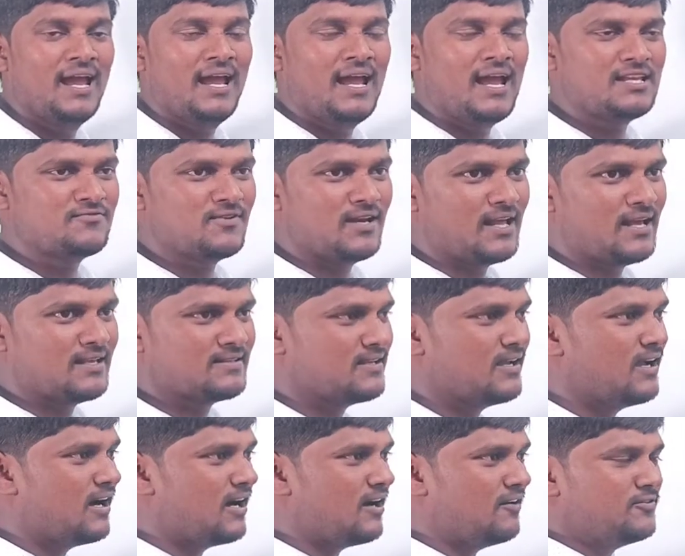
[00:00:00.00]
as well as
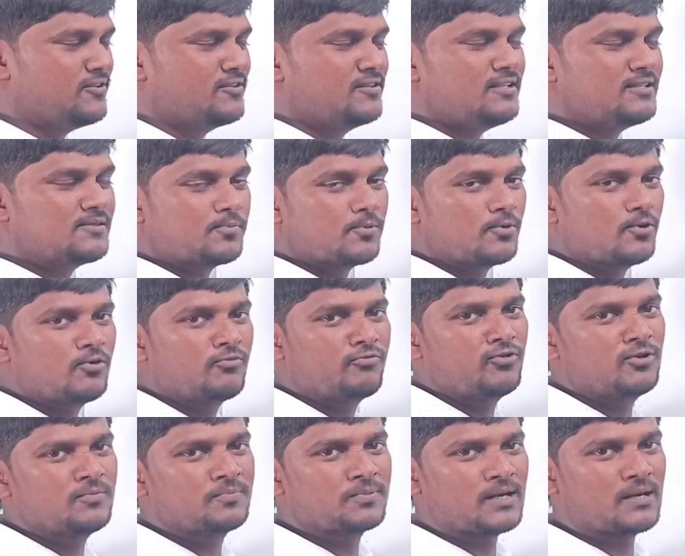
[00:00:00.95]
after these four
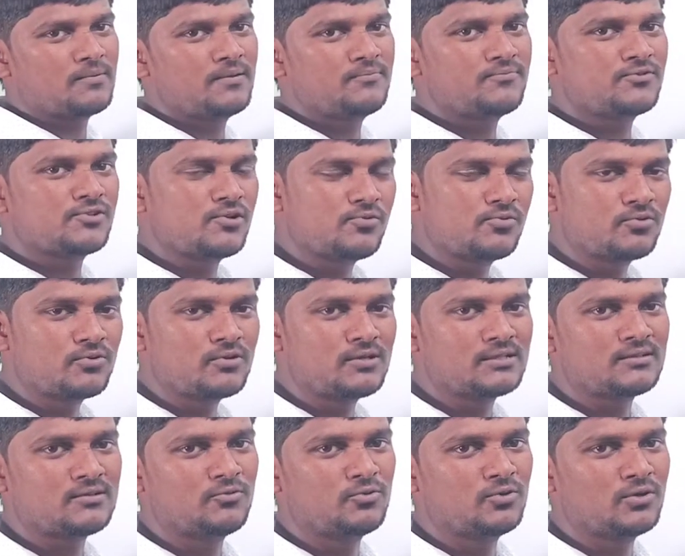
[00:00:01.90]
problems, now we
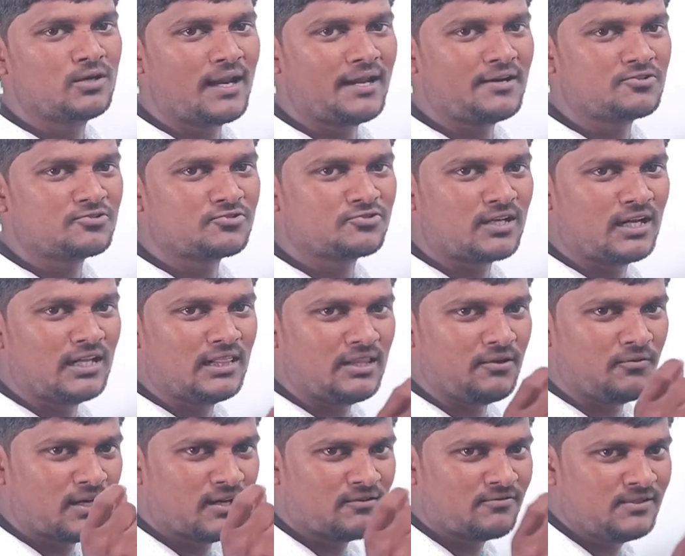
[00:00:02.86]
would like to solve the
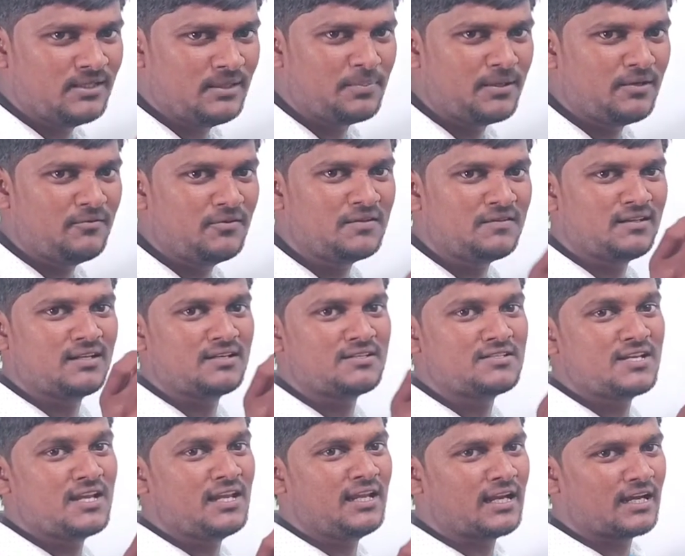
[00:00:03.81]
one of the previous year
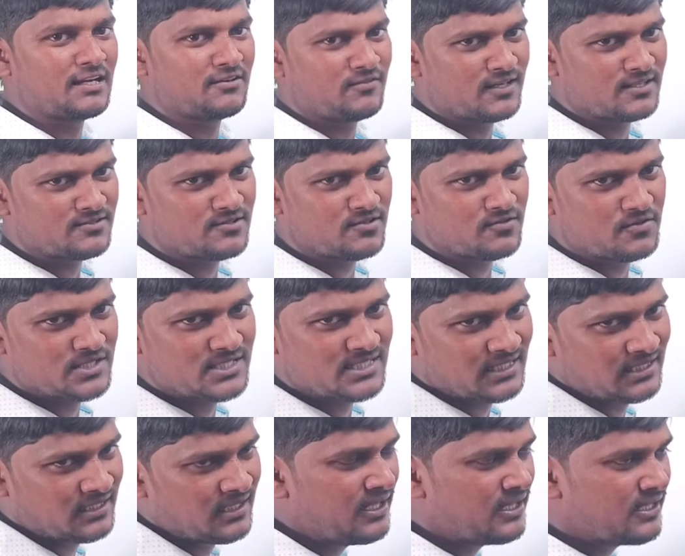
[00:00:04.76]
JEE advanced
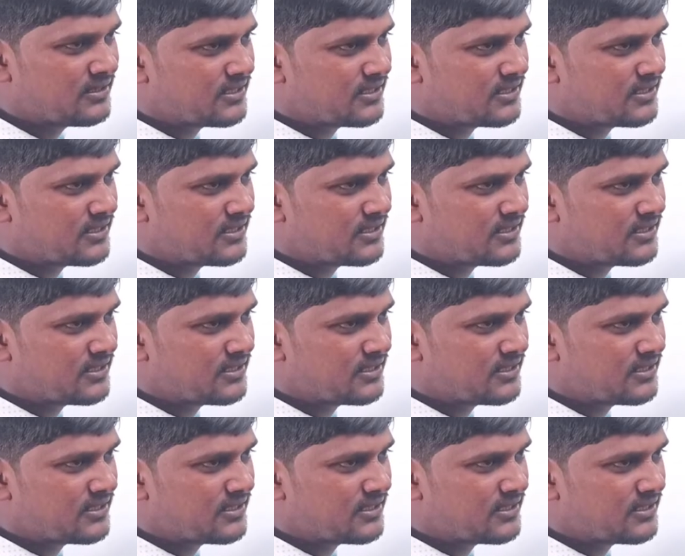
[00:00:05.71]
question,